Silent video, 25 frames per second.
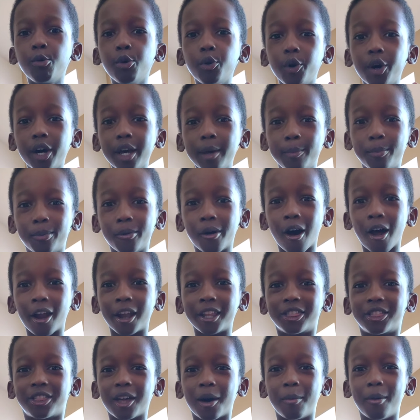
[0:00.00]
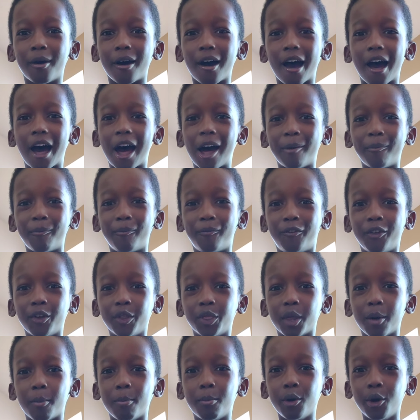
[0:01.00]
He really brought them up
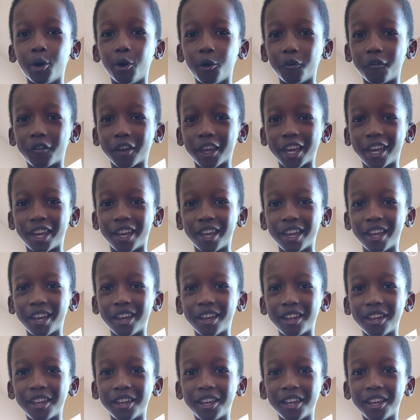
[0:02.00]
from the movie.